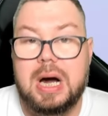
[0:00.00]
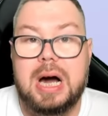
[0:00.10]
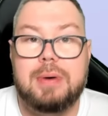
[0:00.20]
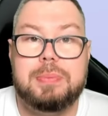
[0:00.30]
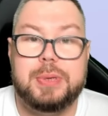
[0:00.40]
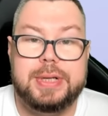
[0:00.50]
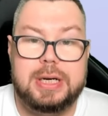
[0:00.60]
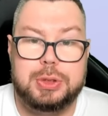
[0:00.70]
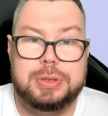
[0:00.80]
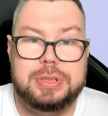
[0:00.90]
our
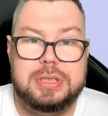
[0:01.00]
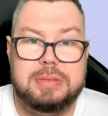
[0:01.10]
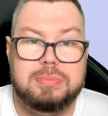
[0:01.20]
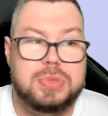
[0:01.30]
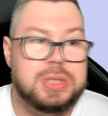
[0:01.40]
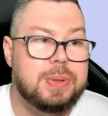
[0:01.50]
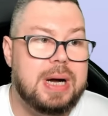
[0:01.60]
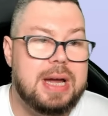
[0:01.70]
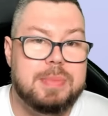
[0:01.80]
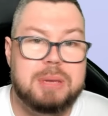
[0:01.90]
production team. So
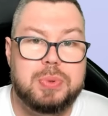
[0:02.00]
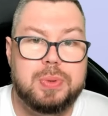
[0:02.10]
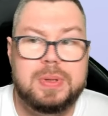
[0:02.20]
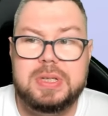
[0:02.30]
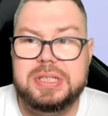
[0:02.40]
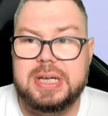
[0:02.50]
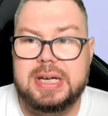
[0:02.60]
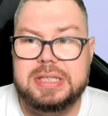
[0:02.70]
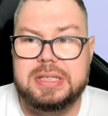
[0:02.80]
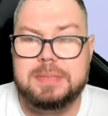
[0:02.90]
I'm approving this
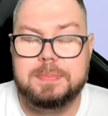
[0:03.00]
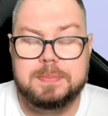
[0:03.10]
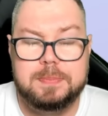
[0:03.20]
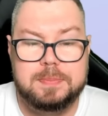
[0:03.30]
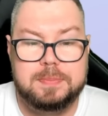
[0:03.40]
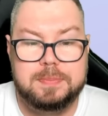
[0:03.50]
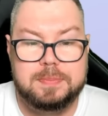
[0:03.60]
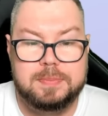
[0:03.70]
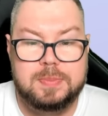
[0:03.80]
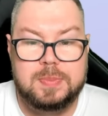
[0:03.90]
task.
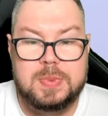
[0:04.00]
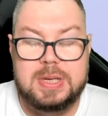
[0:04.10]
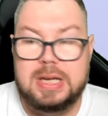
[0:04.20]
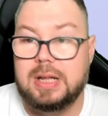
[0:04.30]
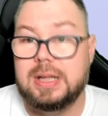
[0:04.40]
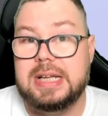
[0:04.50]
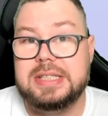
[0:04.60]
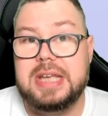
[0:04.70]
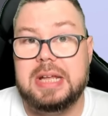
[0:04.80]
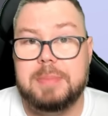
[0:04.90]

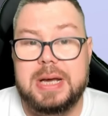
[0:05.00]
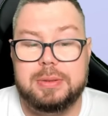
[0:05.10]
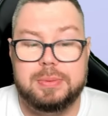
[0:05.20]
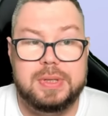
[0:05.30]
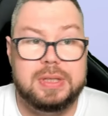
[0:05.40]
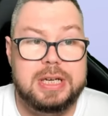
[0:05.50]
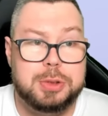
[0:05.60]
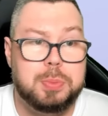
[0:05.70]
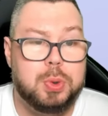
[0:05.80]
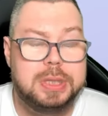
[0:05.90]
Let's get back to the
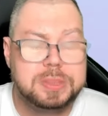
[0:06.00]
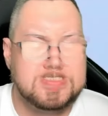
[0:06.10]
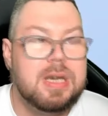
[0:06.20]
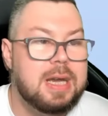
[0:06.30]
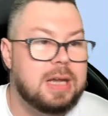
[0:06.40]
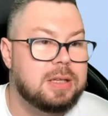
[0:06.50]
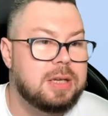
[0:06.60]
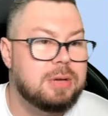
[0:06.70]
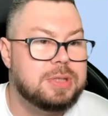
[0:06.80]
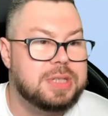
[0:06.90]
dashboard. And
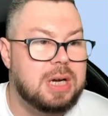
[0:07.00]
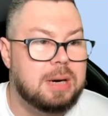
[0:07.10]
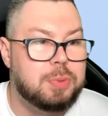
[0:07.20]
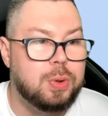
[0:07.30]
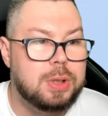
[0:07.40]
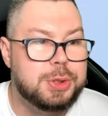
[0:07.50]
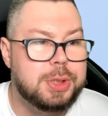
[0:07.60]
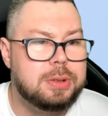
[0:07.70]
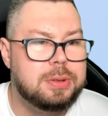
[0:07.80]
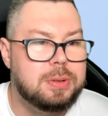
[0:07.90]
here's our
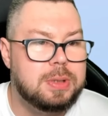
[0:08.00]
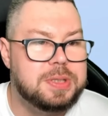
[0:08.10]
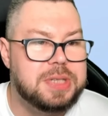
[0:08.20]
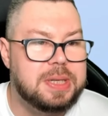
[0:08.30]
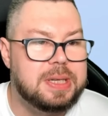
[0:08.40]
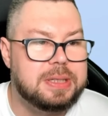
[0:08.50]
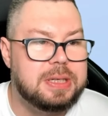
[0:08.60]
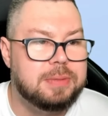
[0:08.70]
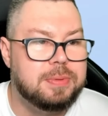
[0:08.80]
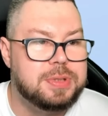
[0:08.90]
project. You can see that
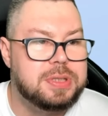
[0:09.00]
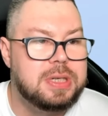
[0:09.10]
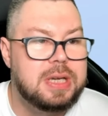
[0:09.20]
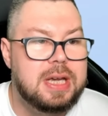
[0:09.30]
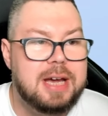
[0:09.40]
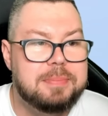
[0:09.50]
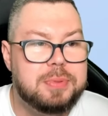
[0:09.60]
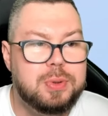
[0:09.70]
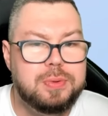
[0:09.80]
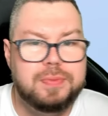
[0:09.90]
it was
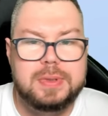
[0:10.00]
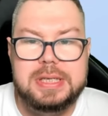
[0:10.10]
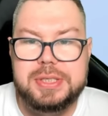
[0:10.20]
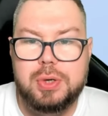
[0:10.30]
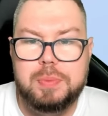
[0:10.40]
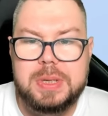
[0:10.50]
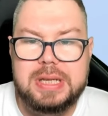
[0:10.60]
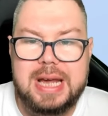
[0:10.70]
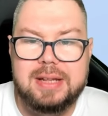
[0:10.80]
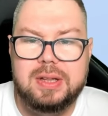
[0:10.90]
approved. Let's
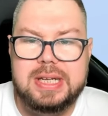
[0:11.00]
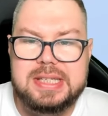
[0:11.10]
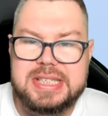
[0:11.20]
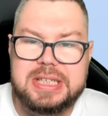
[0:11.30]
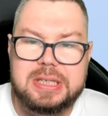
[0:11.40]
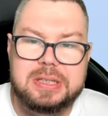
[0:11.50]
open and let's see the